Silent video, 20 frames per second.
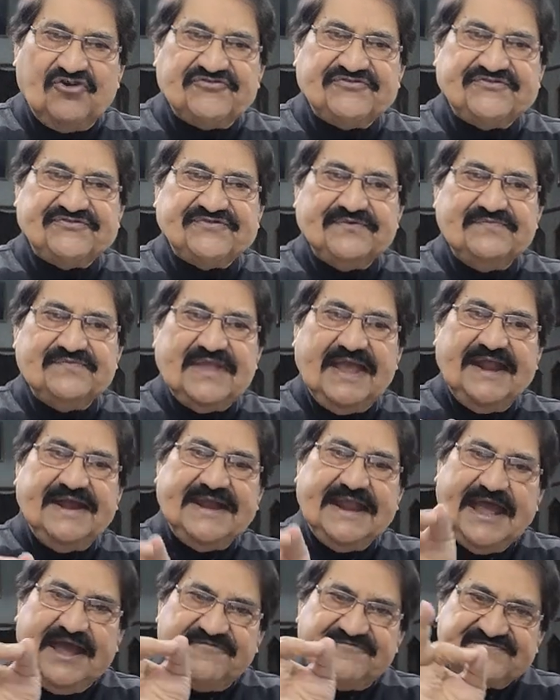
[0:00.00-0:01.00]
costs
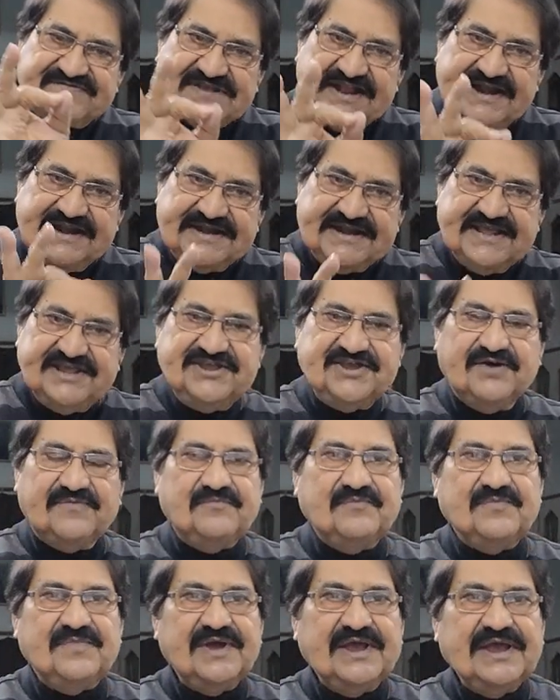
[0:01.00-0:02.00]
and
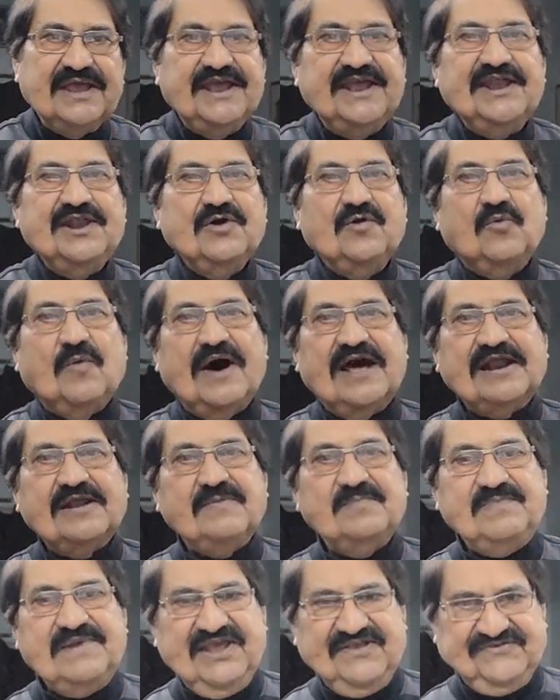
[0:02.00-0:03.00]
absenteeism in
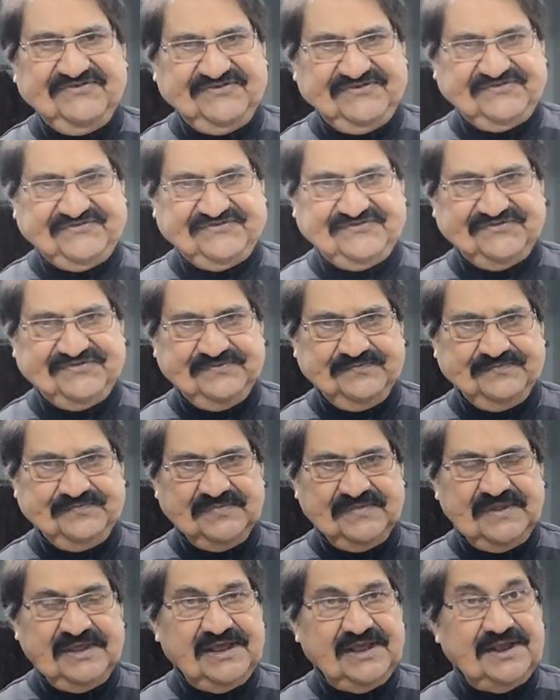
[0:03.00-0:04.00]
workplaces.
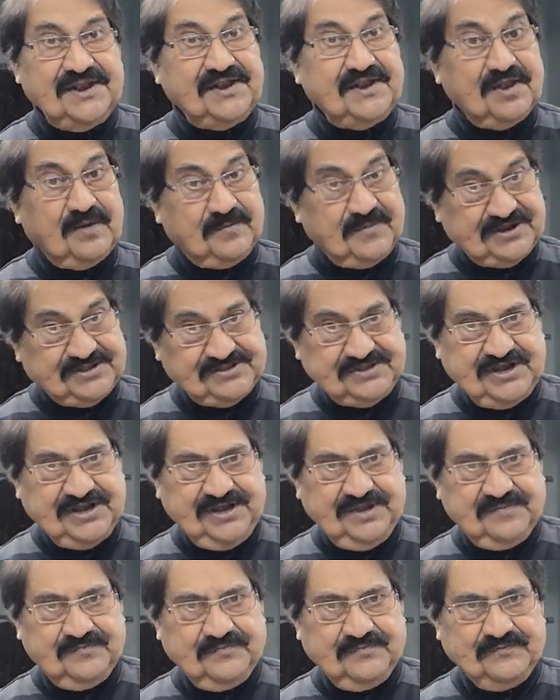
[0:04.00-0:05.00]
Number
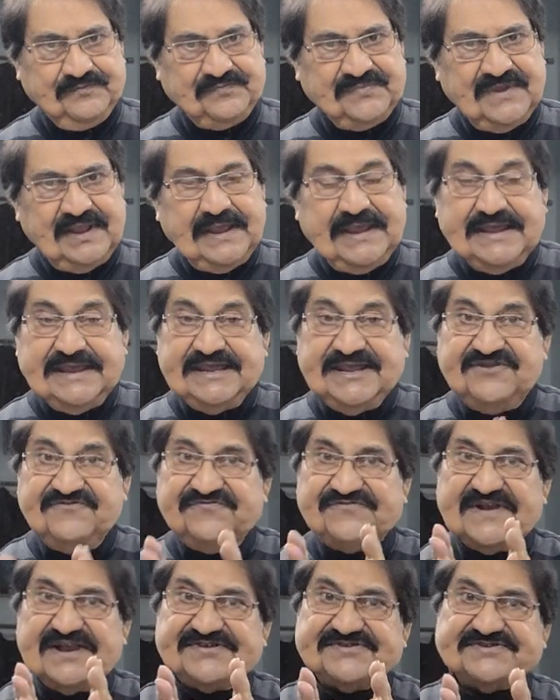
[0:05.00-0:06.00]
three,
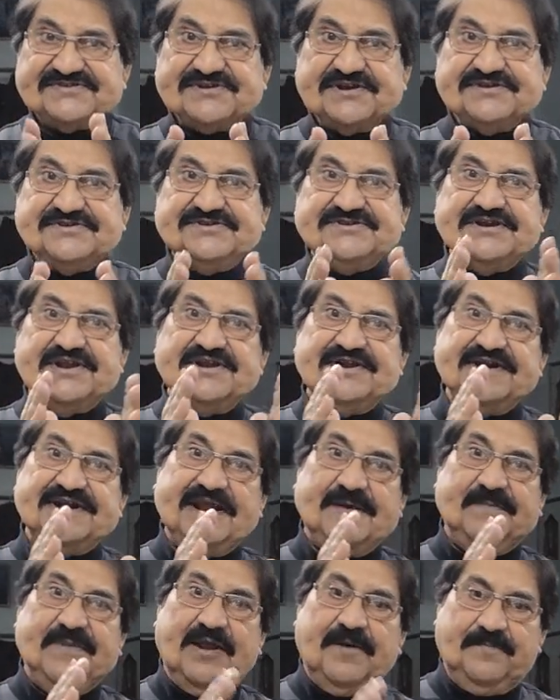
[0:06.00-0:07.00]
infrastructure
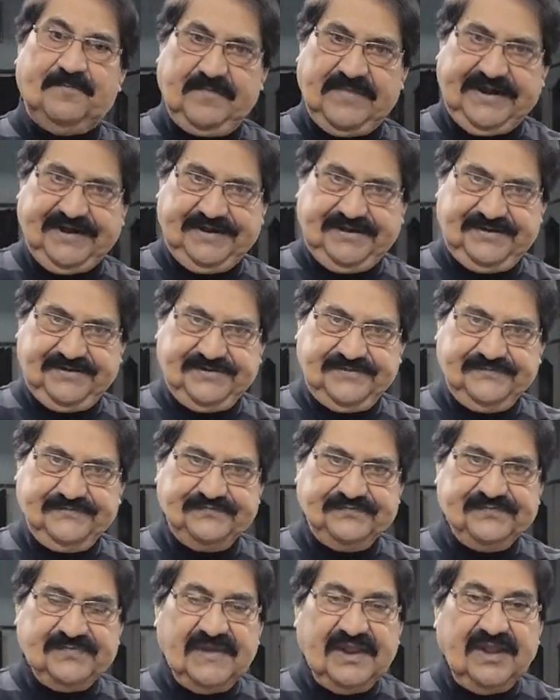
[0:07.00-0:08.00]
development.
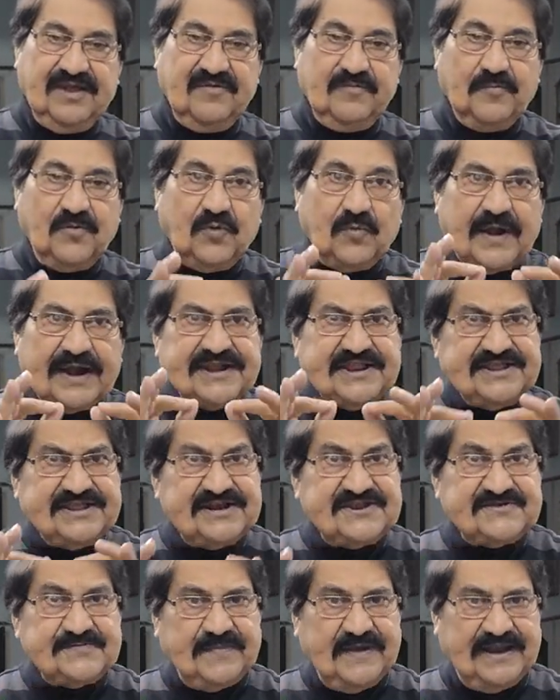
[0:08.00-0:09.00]
What
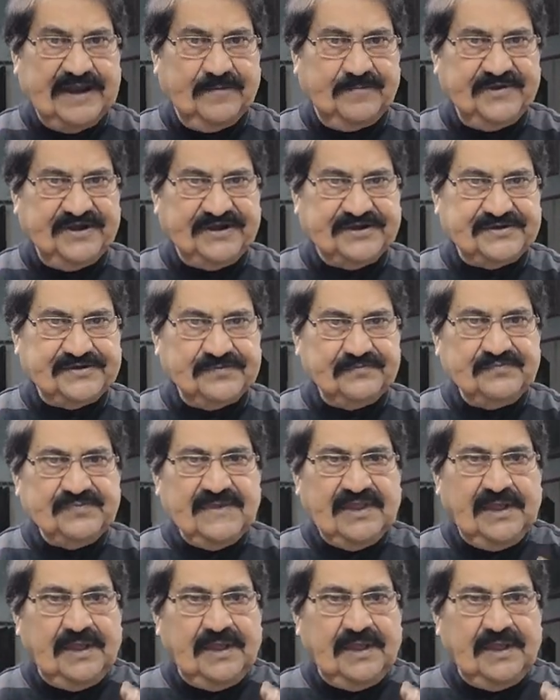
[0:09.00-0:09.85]
is its benefit?